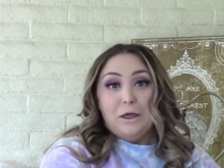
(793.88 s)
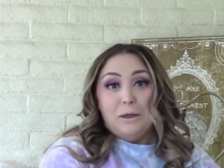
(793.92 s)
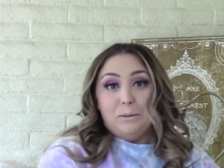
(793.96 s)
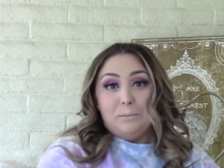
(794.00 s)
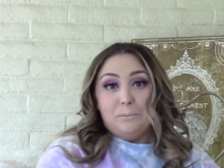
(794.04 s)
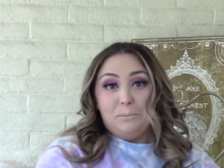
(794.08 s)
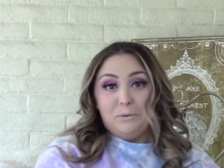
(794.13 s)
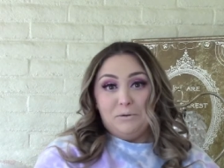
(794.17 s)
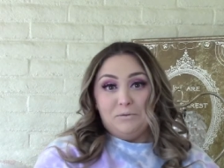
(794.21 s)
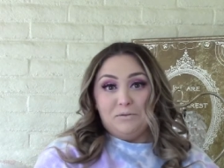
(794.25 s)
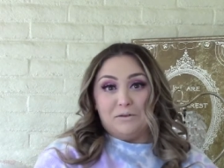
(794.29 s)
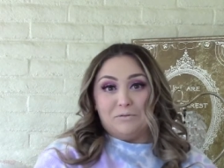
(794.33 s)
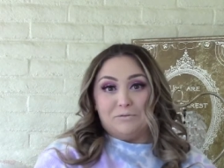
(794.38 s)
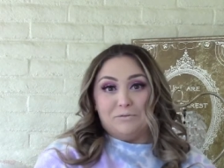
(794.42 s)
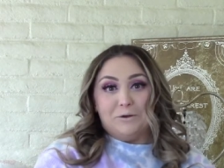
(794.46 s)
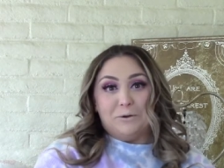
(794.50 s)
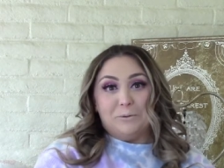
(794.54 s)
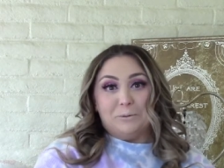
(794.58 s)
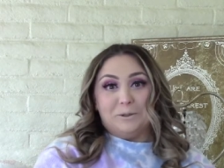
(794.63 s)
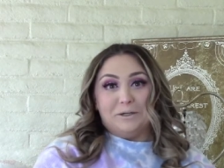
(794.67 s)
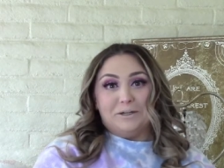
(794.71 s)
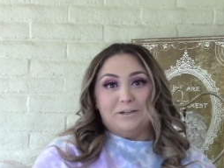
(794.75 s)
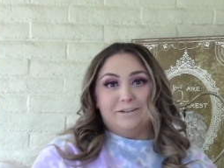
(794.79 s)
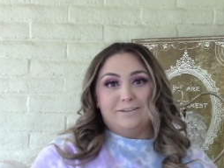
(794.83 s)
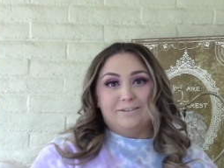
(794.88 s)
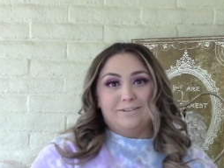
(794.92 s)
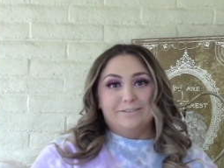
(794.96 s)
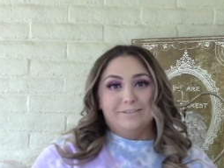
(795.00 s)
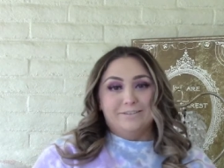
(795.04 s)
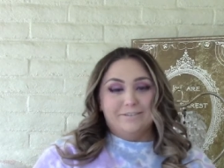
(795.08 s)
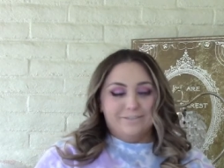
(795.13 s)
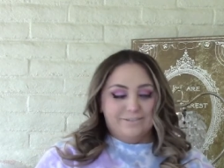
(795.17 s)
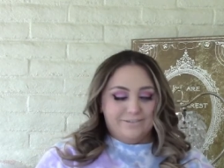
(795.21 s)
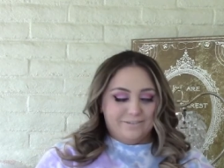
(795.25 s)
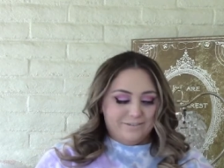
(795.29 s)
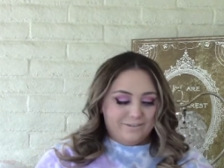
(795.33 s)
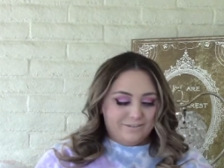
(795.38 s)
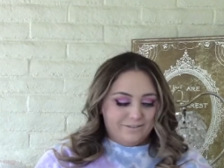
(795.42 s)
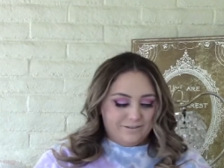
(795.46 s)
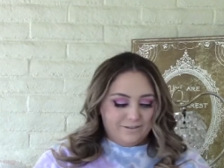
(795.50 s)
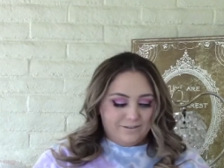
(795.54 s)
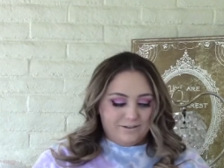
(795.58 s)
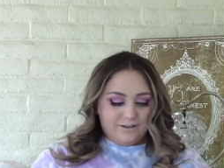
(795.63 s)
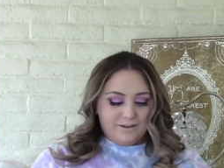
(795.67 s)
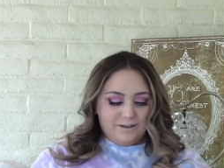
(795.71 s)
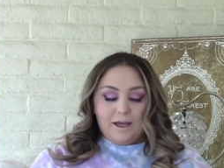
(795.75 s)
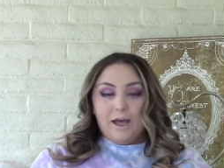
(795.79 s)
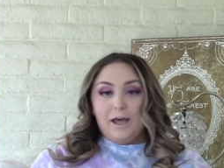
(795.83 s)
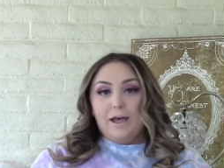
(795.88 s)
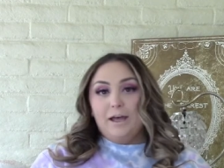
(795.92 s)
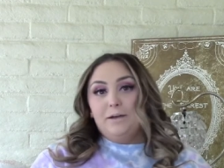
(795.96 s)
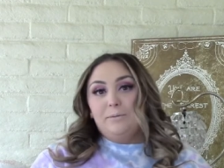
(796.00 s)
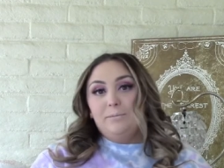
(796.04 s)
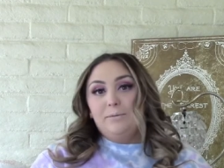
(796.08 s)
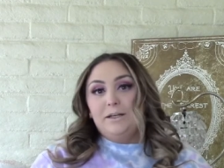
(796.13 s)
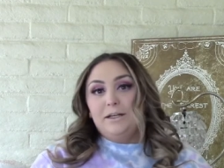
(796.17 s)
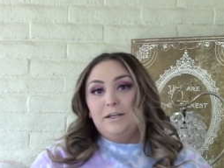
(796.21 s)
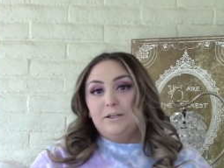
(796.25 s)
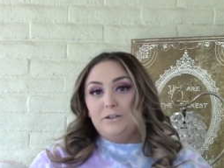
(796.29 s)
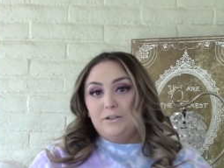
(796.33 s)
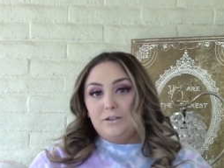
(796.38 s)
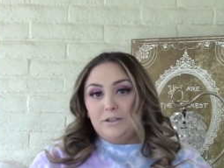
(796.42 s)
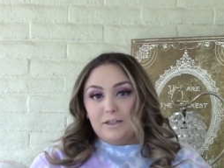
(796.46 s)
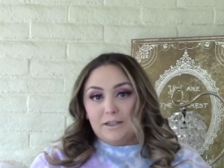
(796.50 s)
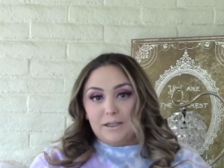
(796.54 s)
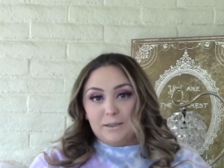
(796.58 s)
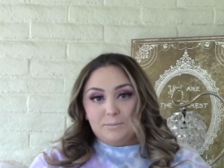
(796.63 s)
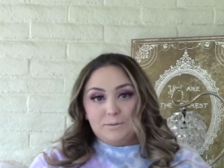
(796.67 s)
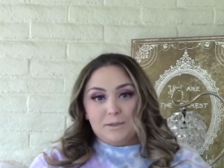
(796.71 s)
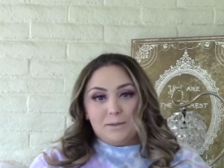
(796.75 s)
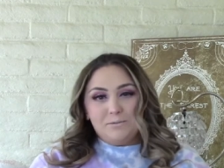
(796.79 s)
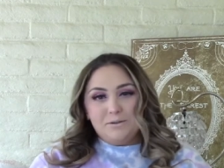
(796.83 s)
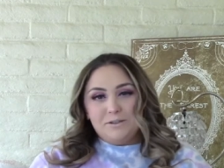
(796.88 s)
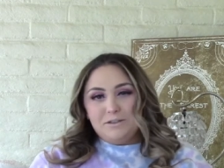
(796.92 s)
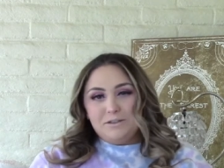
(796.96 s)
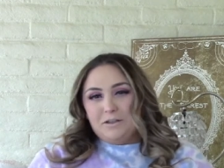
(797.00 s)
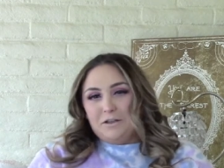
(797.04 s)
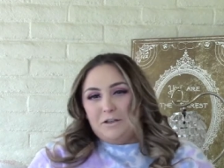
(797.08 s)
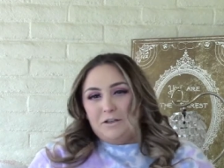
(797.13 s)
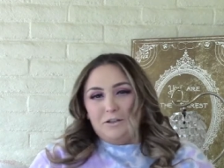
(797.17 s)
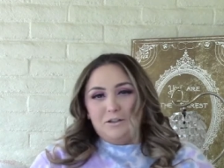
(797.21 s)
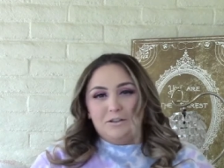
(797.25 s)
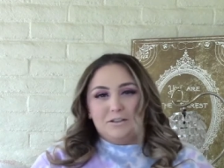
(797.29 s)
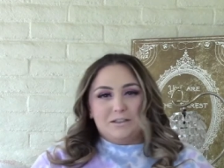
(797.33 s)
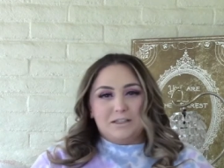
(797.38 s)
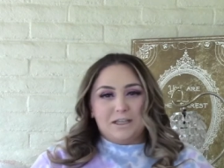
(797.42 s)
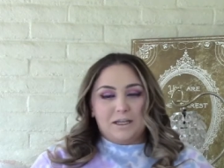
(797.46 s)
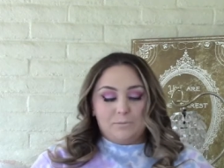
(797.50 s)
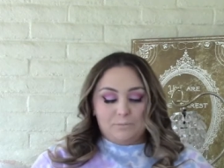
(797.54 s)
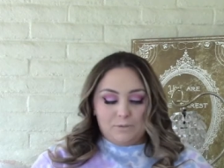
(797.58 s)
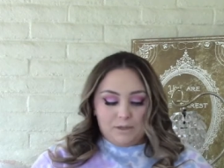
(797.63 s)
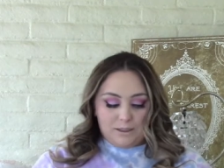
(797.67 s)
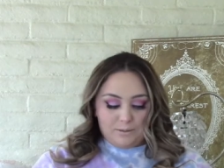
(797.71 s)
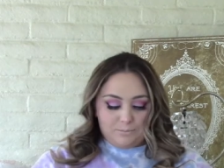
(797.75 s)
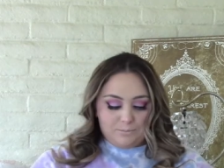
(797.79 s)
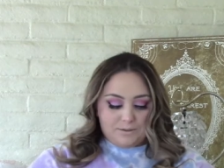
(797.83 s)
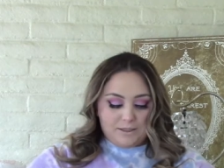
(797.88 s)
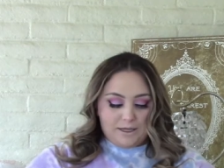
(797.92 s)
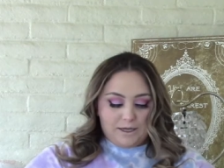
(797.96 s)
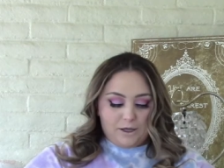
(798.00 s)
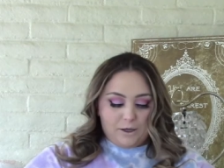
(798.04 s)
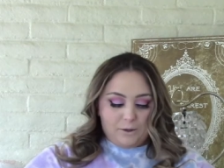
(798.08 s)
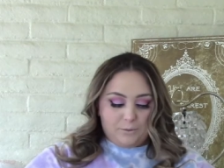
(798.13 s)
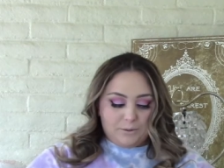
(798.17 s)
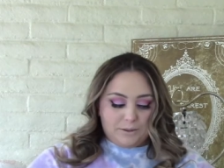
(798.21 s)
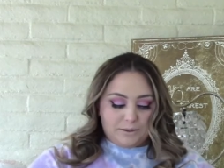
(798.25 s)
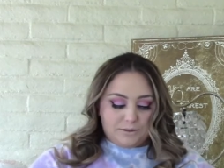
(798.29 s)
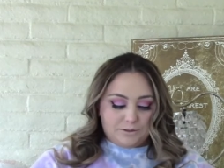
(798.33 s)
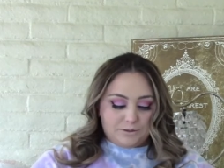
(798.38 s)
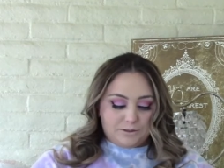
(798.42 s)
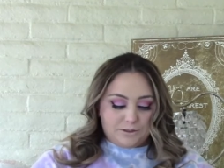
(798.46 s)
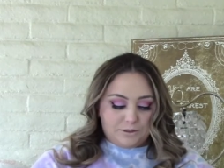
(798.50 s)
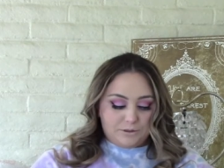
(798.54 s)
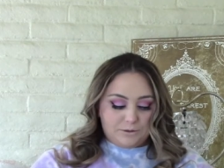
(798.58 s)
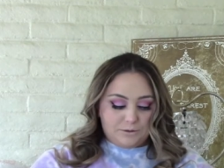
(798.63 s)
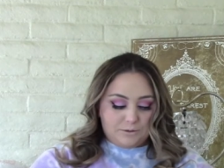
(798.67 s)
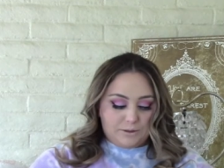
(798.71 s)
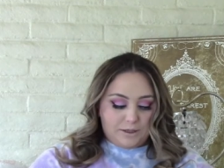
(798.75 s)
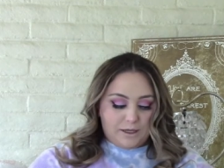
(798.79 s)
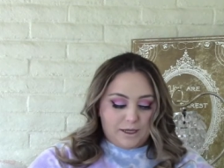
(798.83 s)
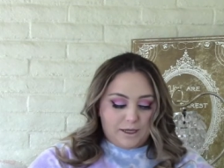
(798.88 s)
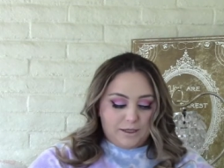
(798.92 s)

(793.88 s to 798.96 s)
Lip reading: moving forward. I'm gonna do the lips. I'm just gonna do the same lips I always do.